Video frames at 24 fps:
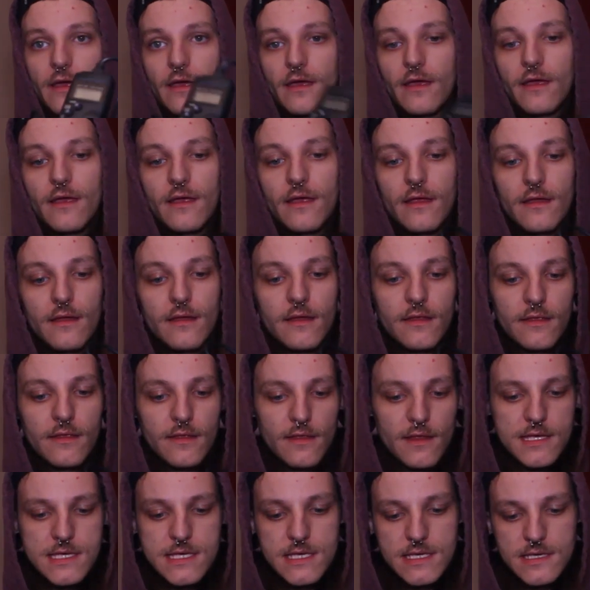and
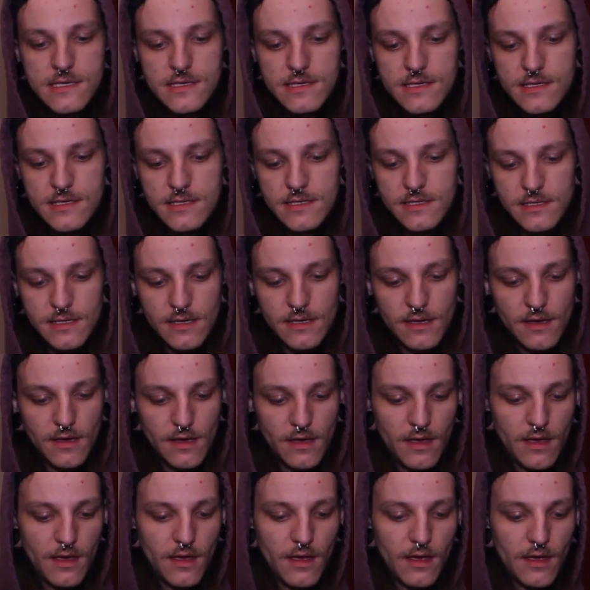this is
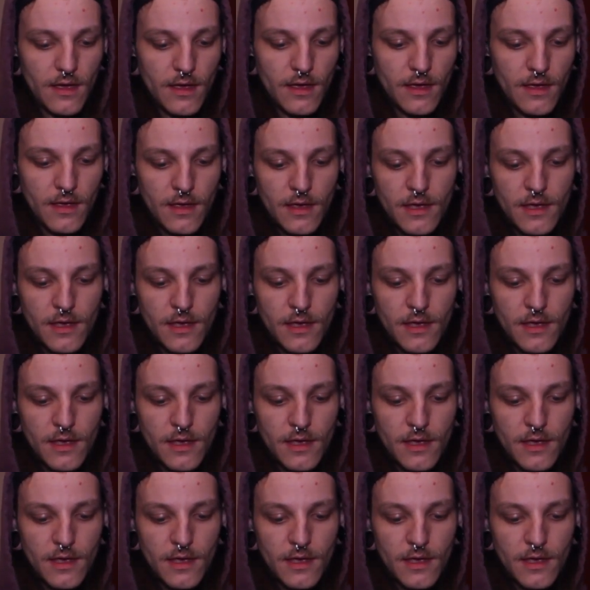a